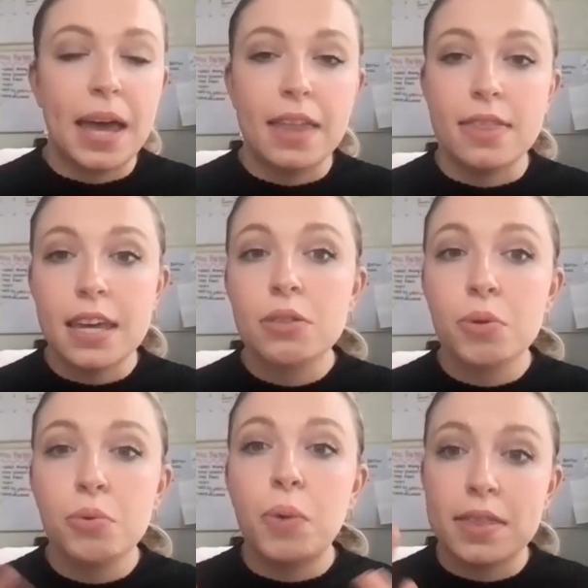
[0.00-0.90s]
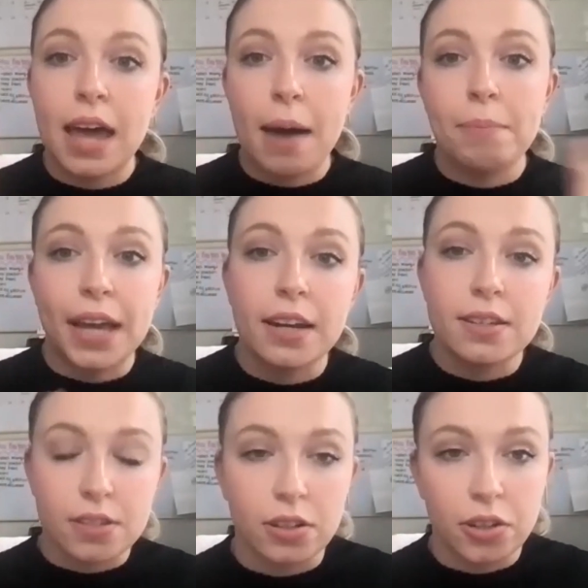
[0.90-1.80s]
and think through what that plan
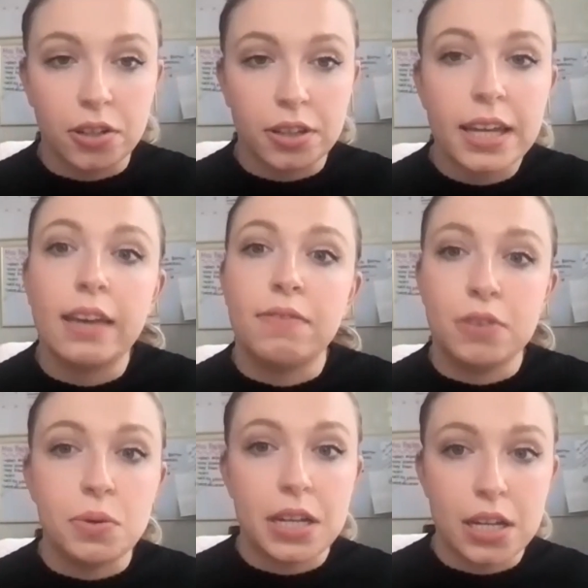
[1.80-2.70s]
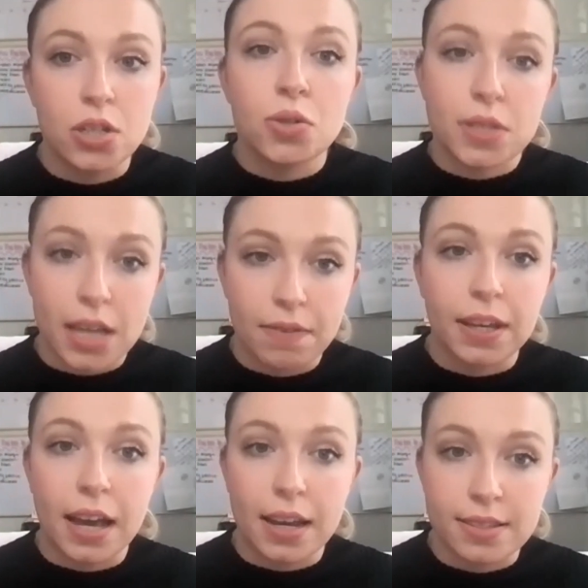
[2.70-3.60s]
is going to look like if you need to
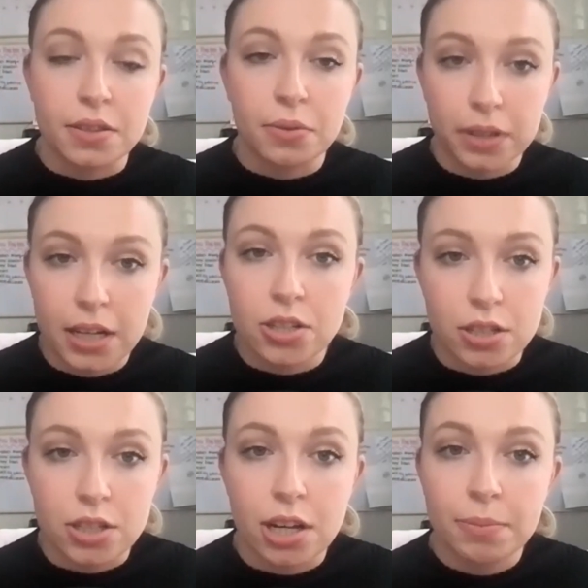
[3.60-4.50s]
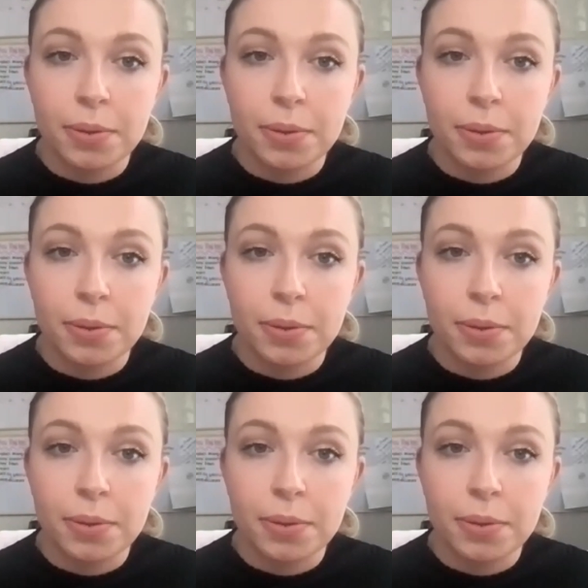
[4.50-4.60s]
safely exit the relationship.